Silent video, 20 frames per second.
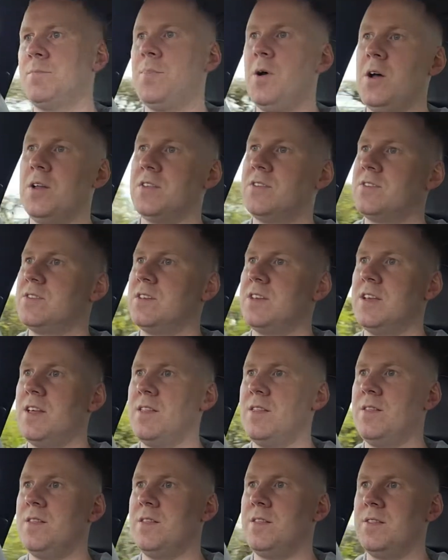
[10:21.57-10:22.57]
But
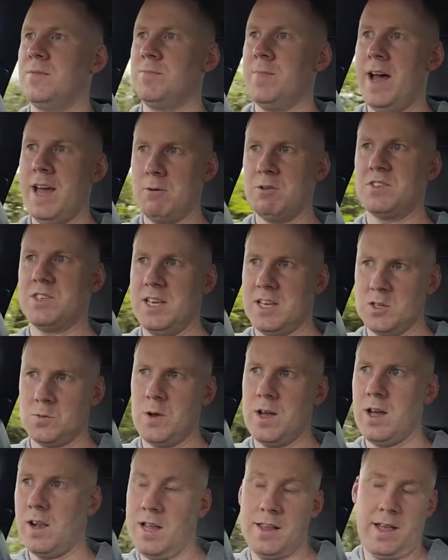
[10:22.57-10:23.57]
Matty was saying as
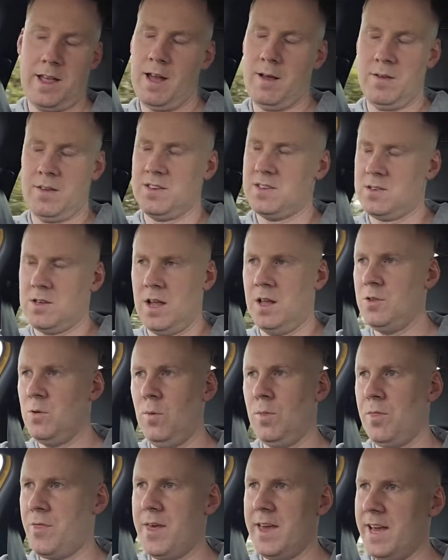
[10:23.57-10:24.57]
well, and it's a
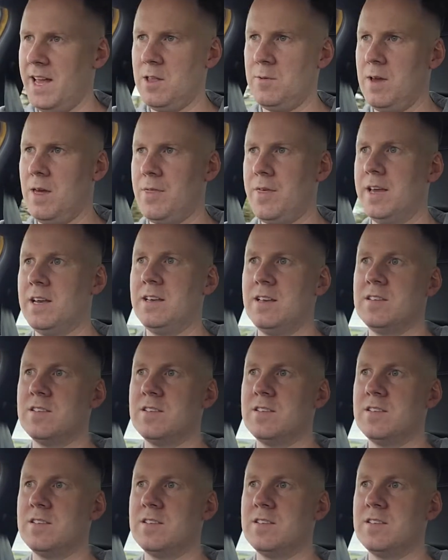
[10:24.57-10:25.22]
known thing anyway, I think,